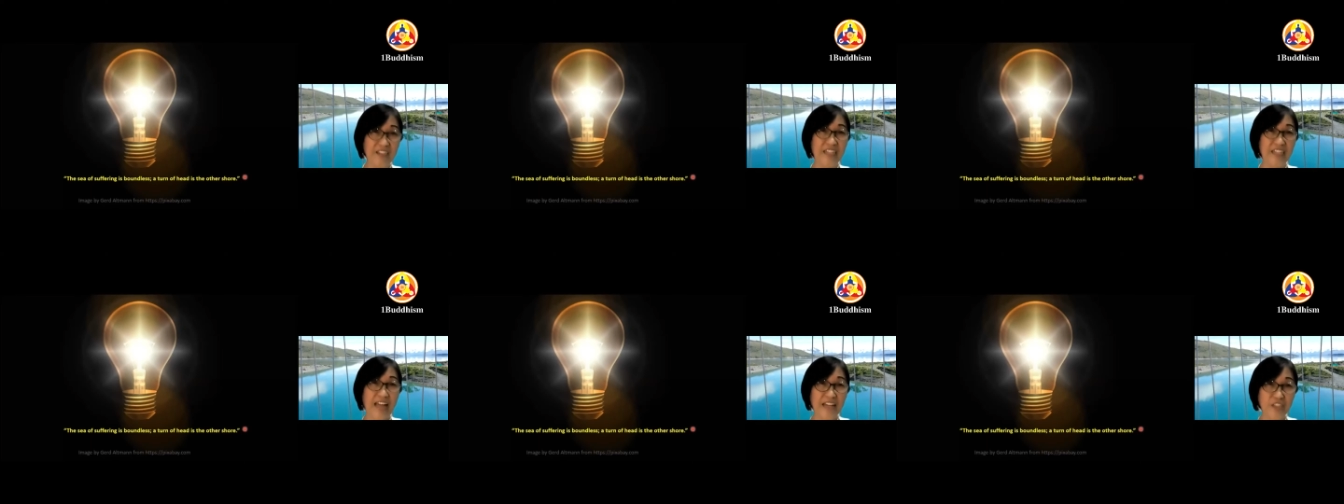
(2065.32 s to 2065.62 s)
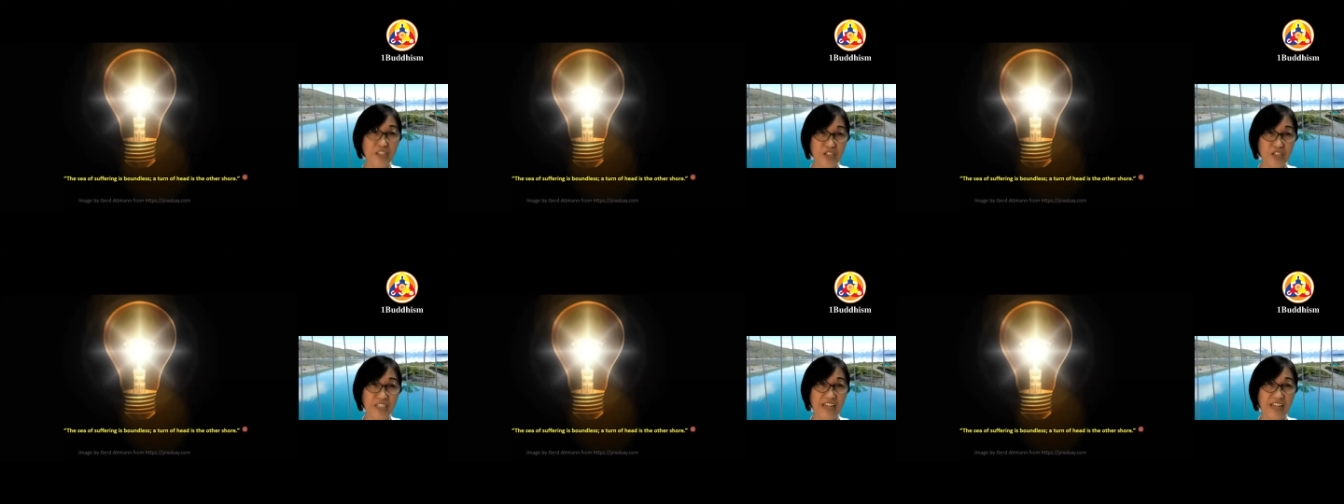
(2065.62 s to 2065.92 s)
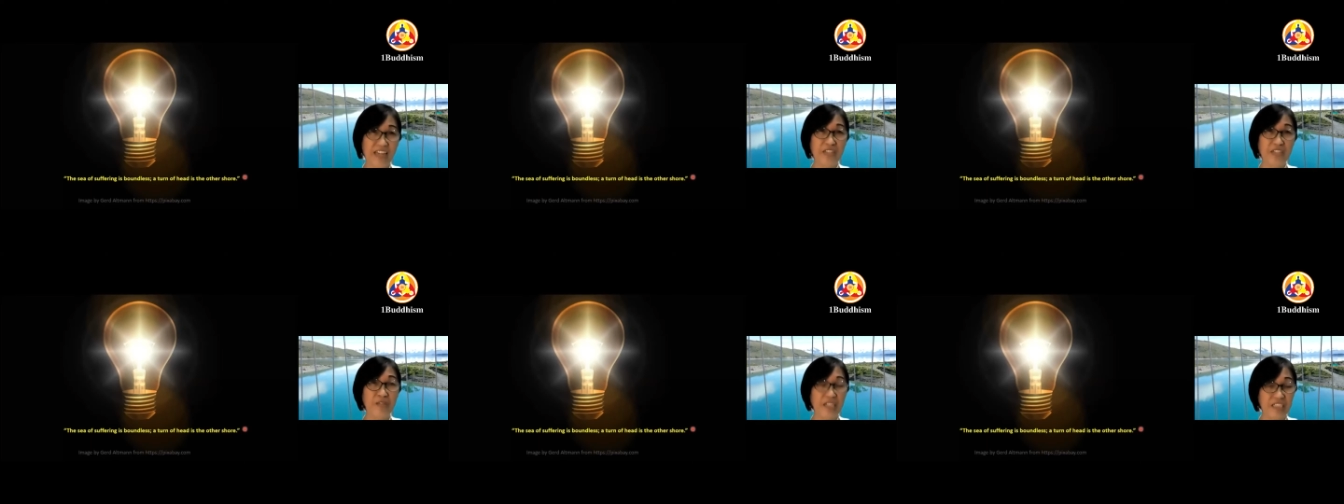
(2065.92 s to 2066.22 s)
energy,
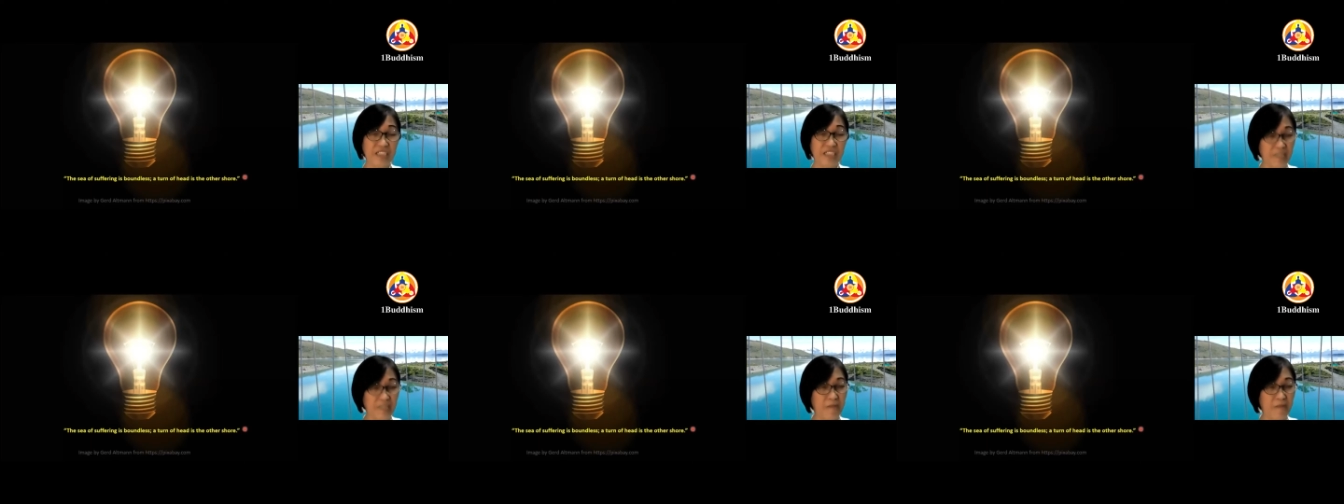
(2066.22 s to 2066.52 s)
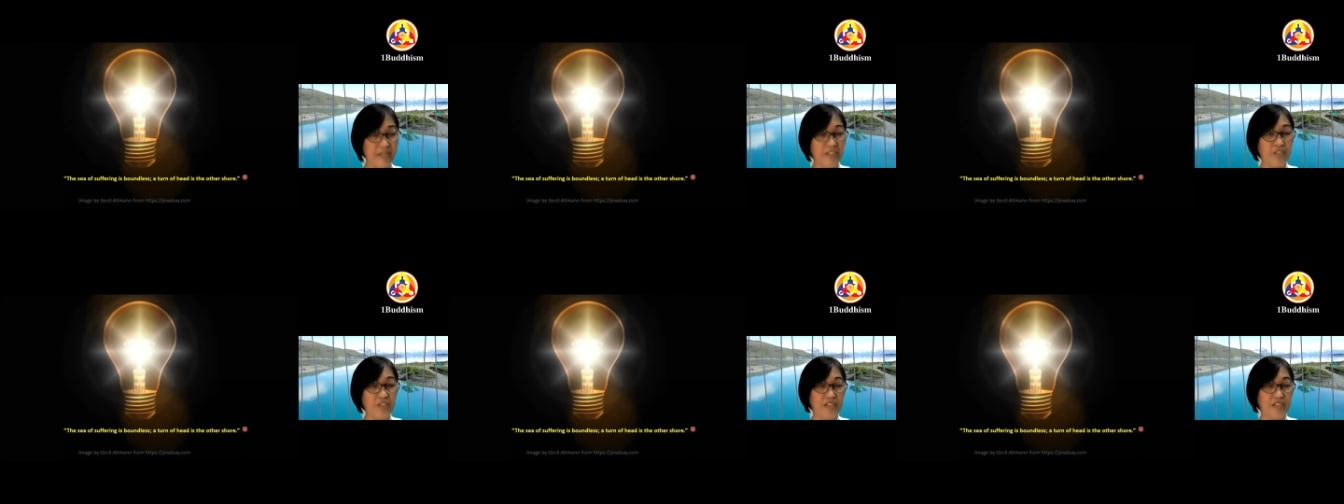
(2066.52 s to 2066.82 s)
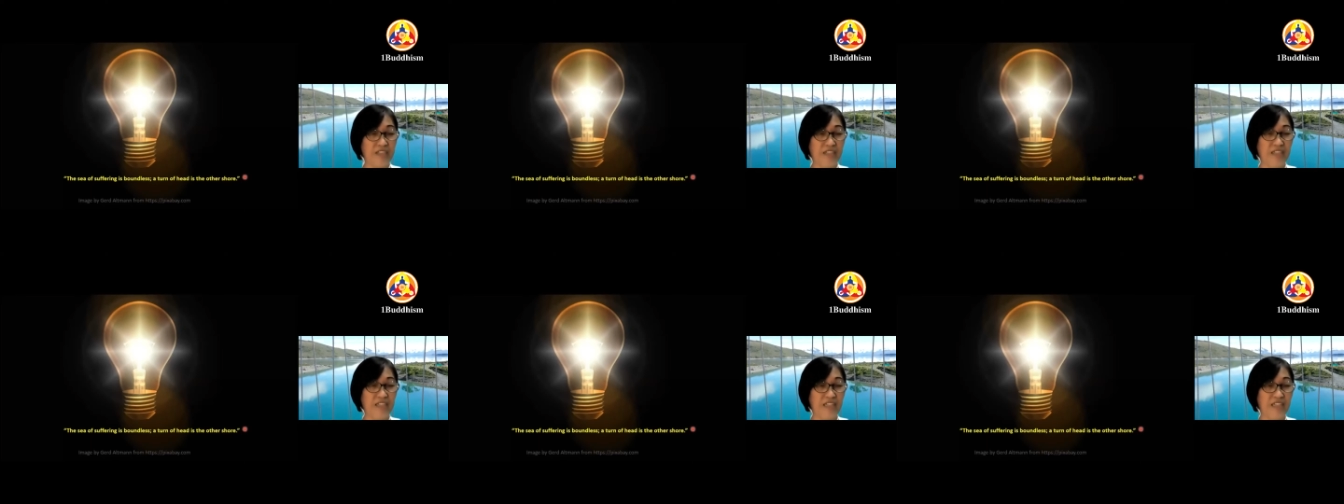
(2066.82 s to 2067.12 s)
and you need determination.
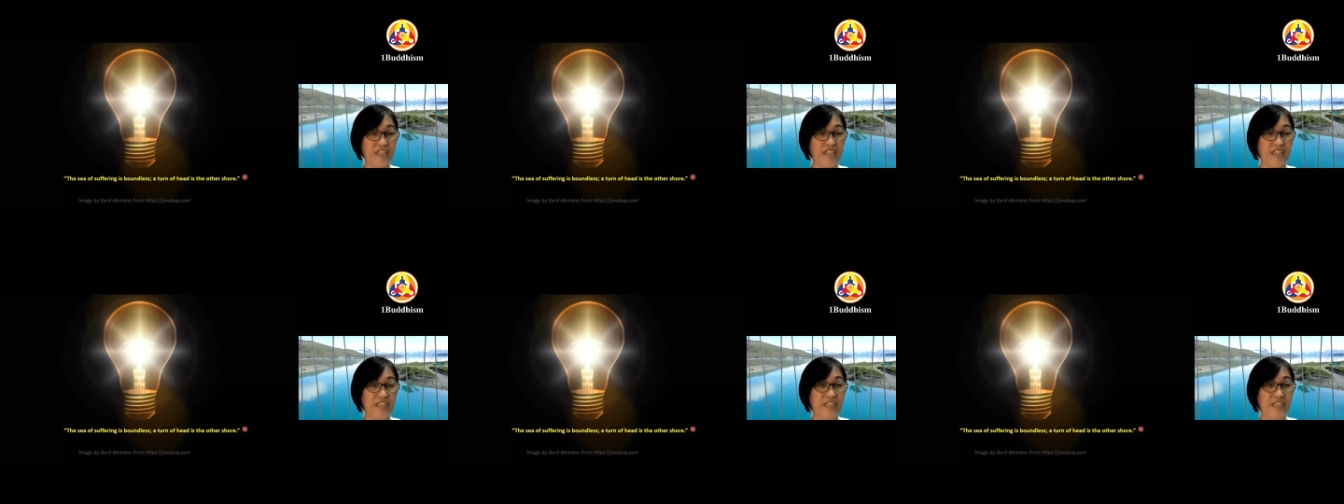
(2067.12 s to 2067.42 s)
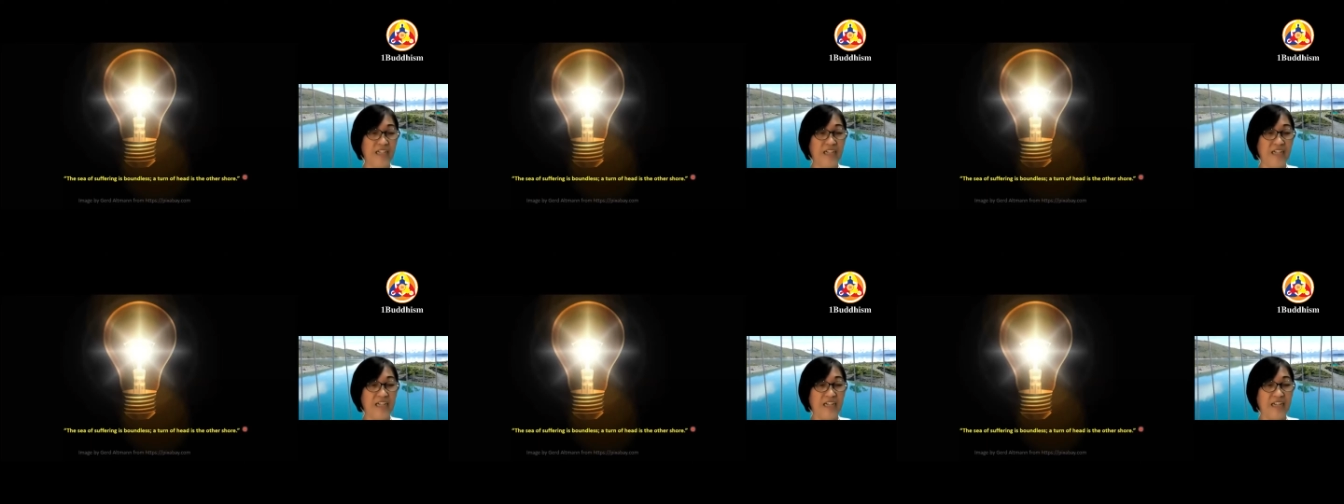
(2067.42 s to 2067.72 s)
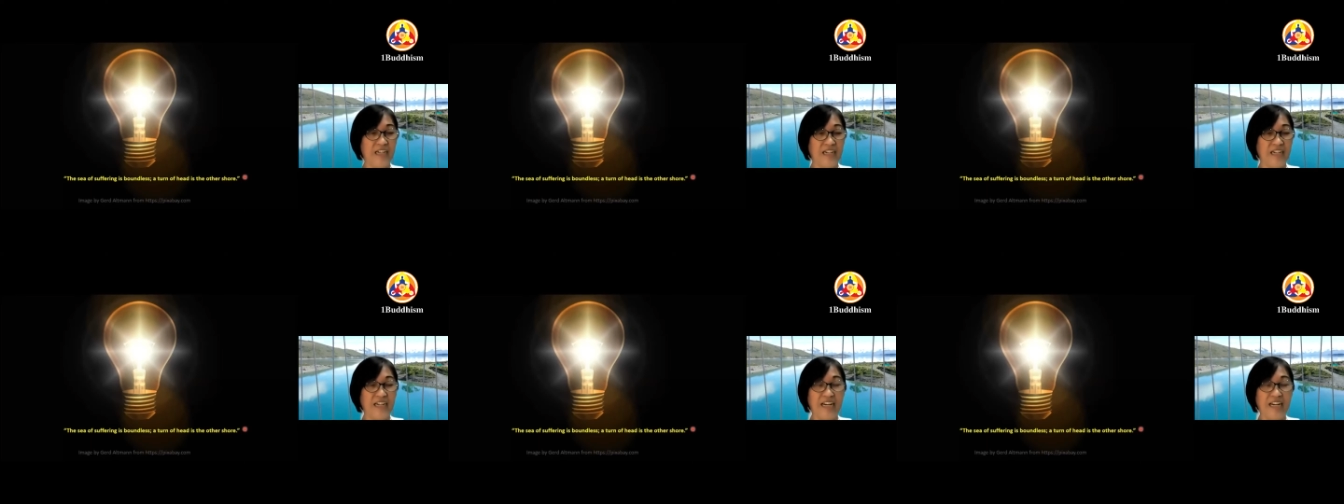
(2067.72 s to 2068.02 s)

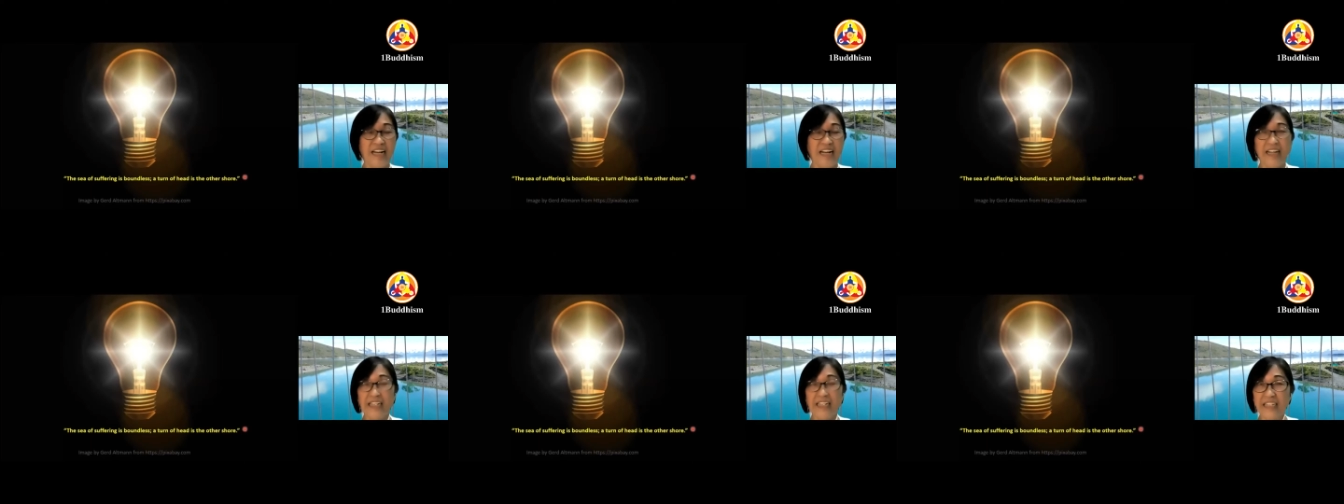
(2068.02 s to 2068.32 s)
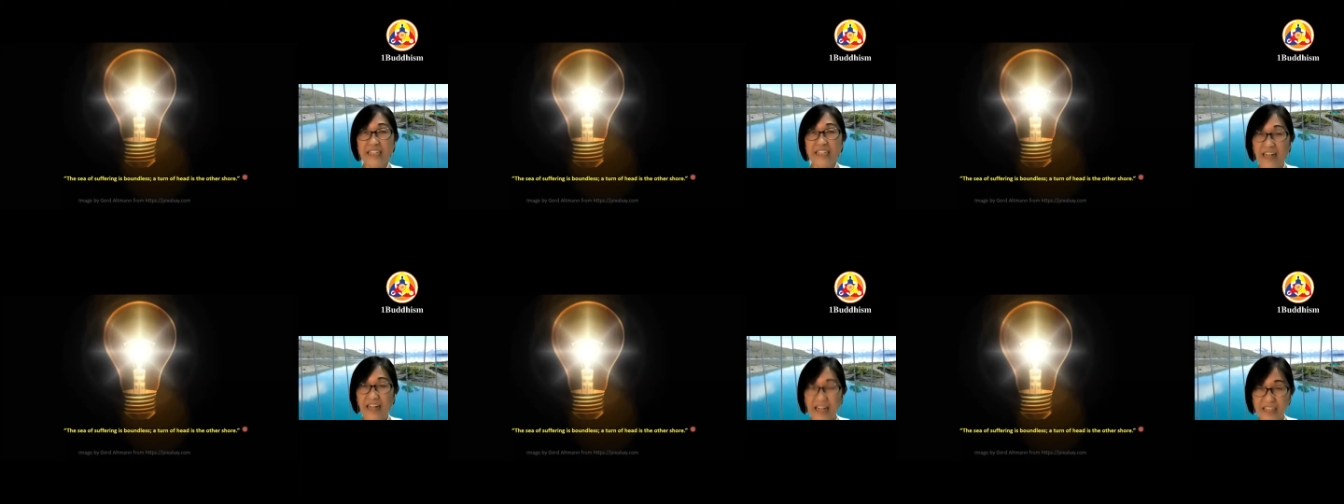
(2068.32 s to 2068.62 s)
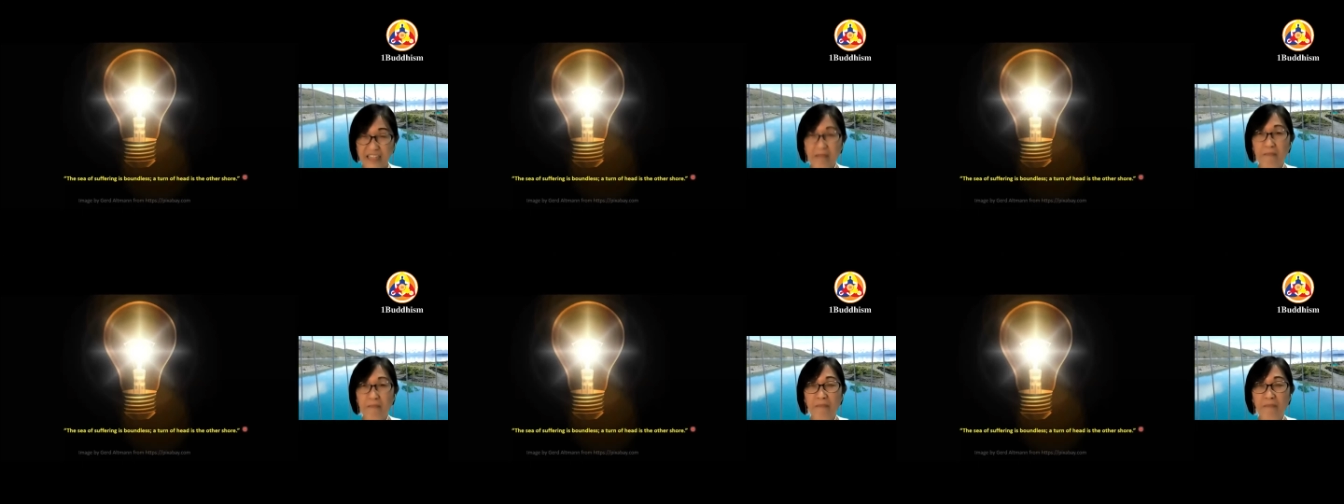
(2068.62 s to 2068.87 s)
And I think